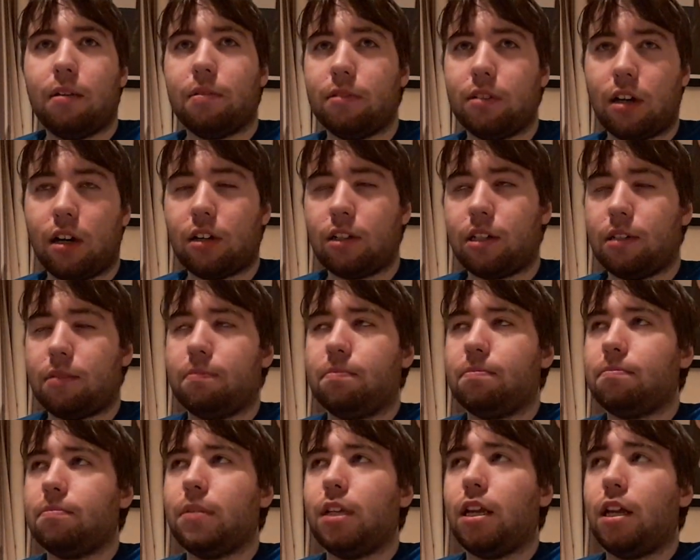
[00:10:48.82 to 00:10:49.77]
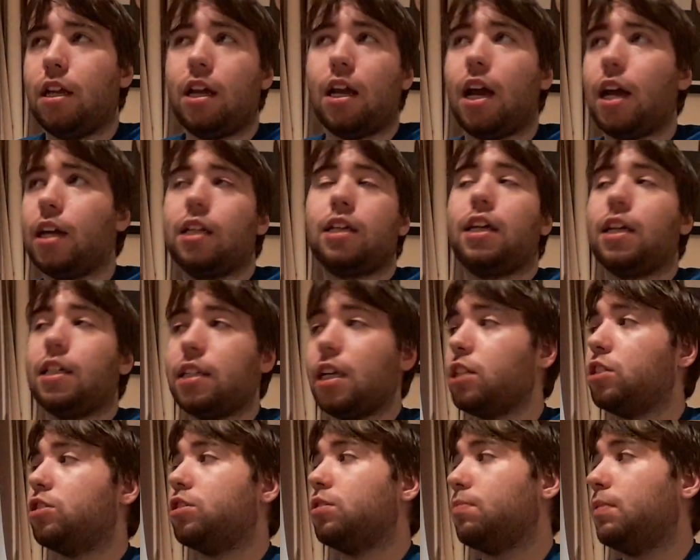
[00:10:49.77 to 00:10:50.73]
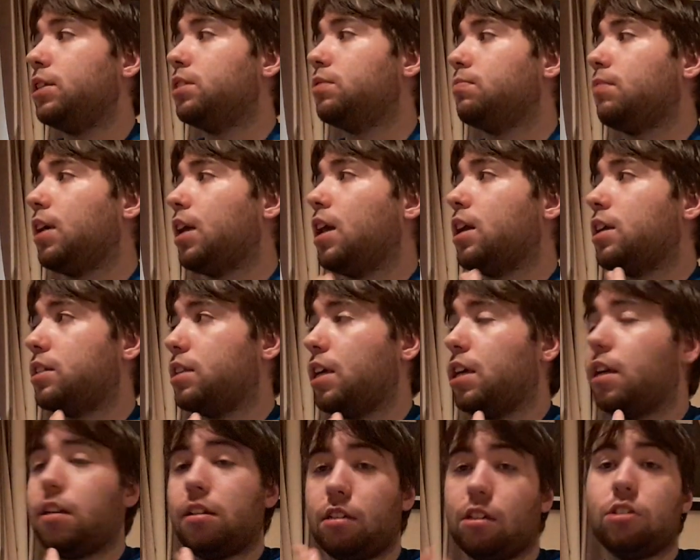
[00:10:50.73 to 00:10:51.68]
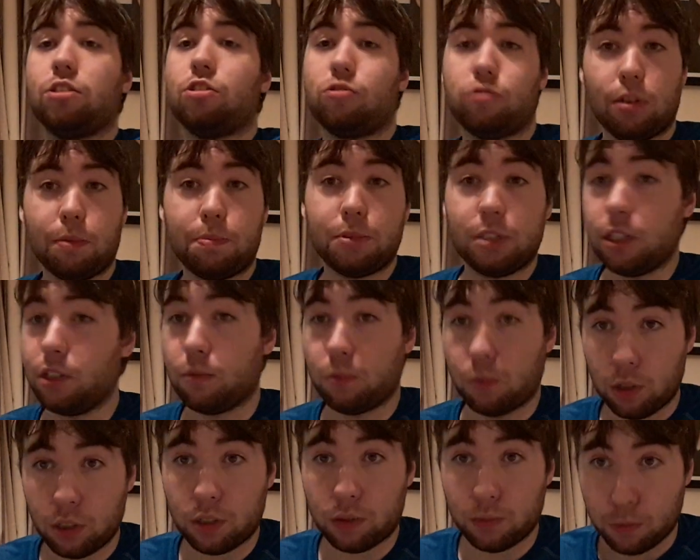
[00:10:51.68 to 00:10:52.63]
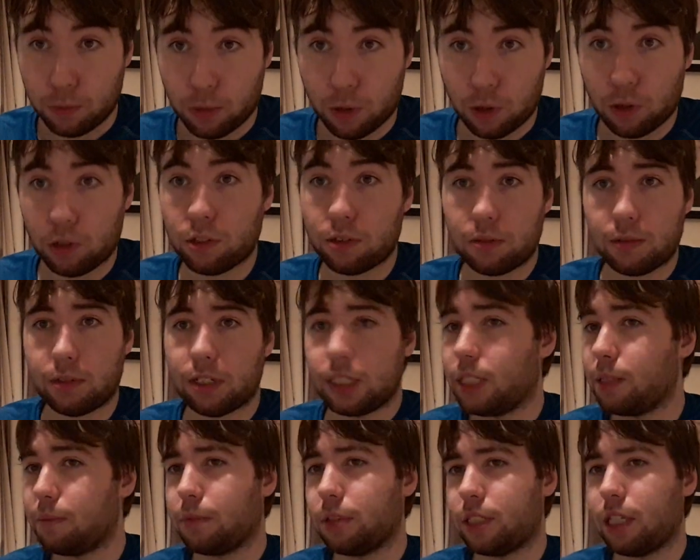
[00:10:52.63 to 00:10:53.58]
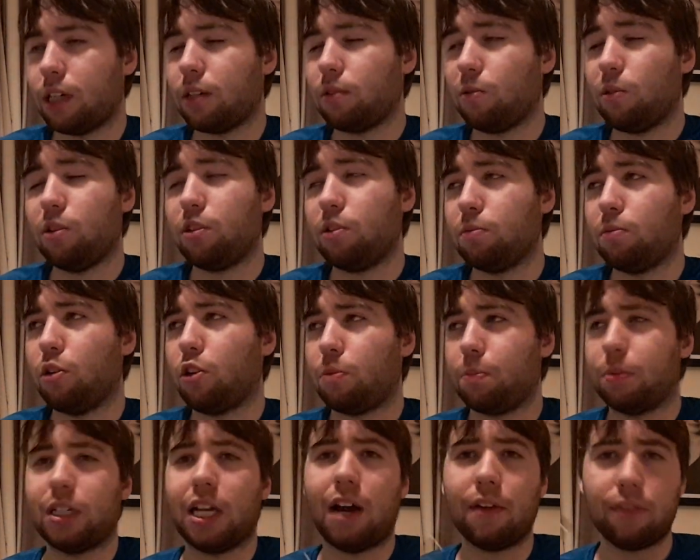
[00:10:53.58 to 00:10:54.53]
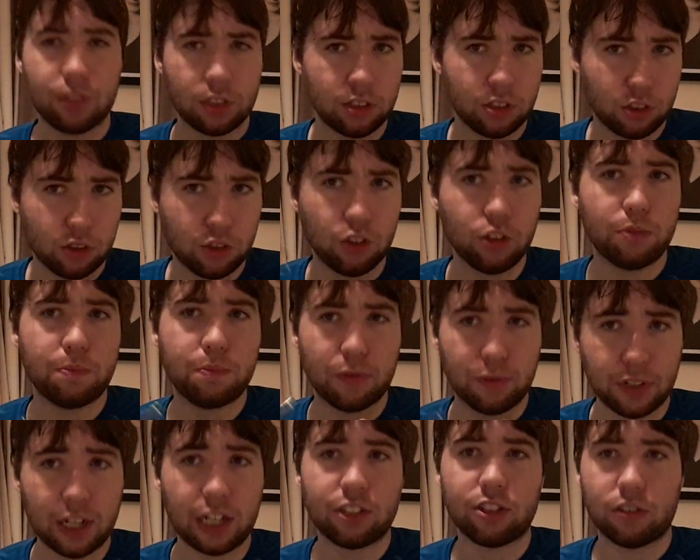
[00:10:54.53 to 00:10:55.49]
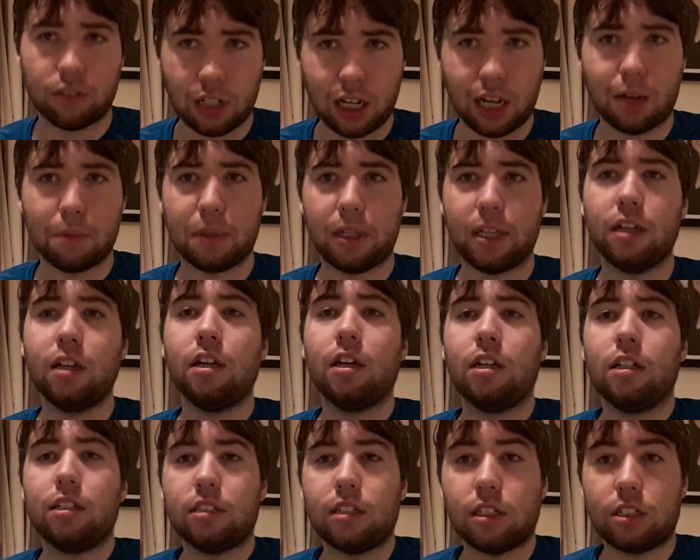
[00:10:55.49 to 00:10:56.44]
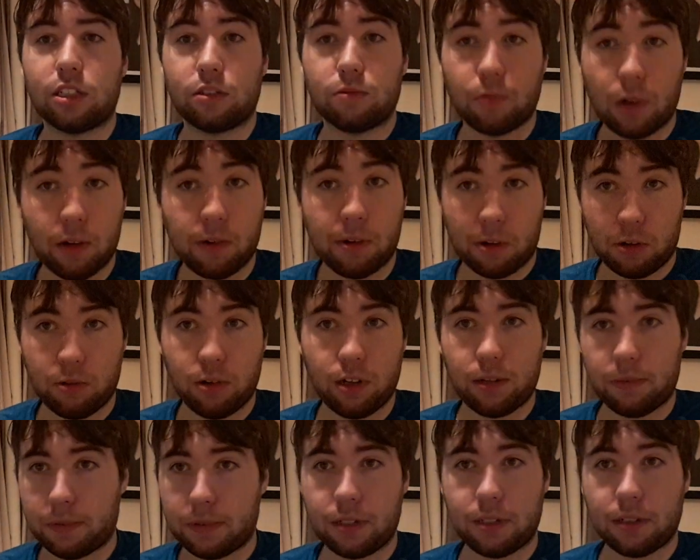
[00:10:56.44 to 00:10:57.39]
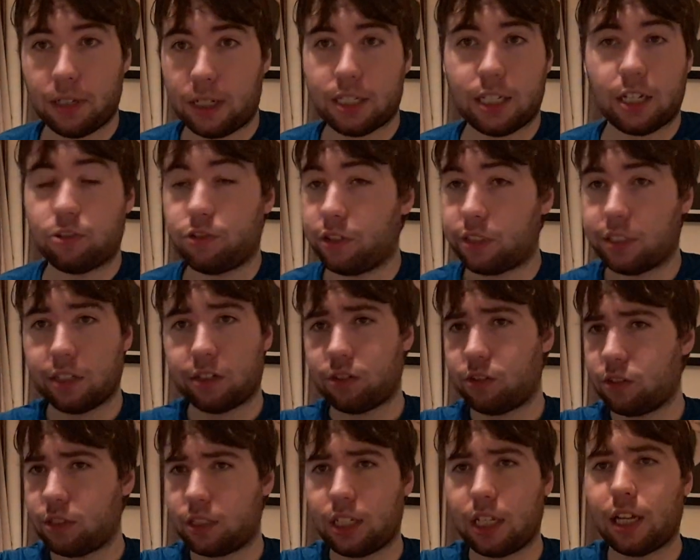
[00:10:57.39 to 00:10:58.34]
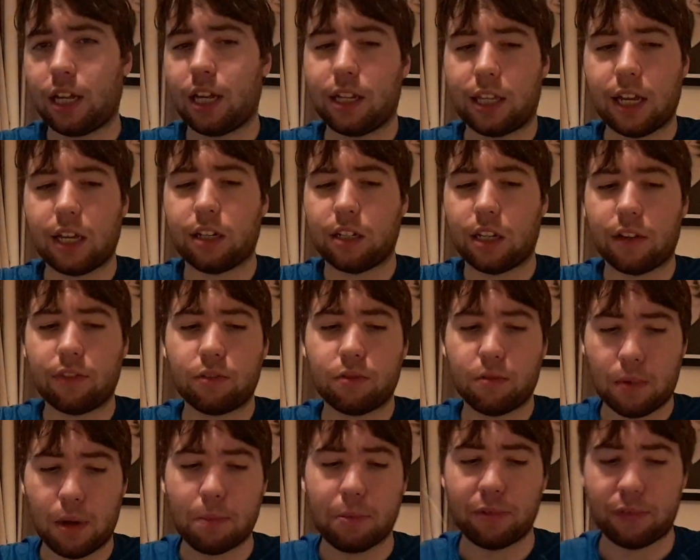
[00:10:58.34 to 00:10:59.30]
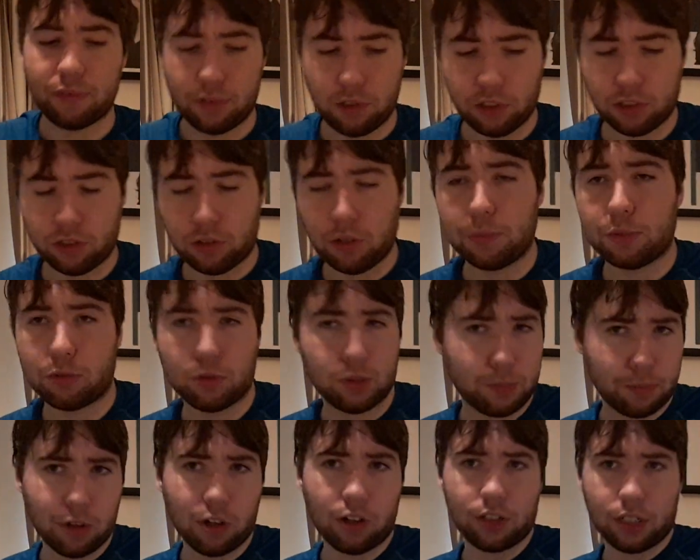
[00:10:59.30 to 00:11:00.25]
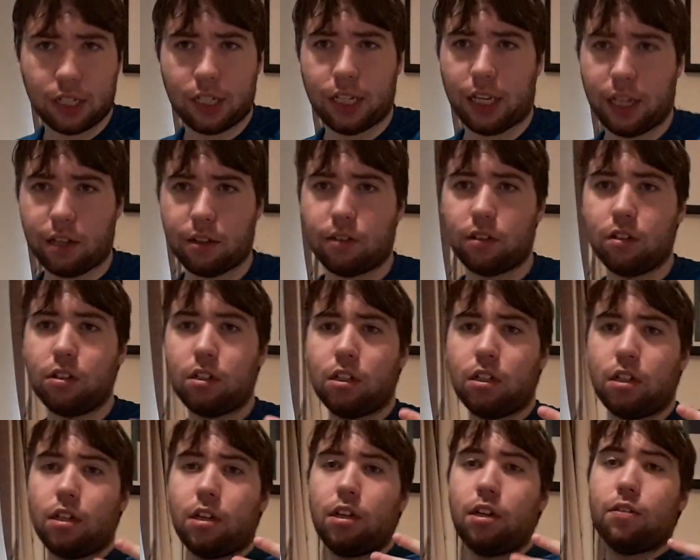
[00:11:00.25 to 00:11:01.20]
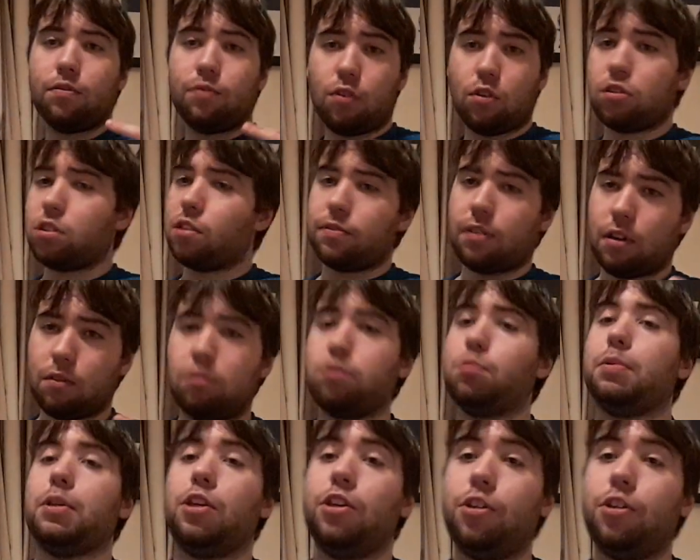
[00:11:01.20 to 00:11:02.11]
knocking. And again, that's the reason why I say conscription wouldn't work. As simple as that, it wouldn't work. But having a good professional army that's well equipped, etc., etc., because again, you have to remember, if conscription was brought in here, first of all, it would be a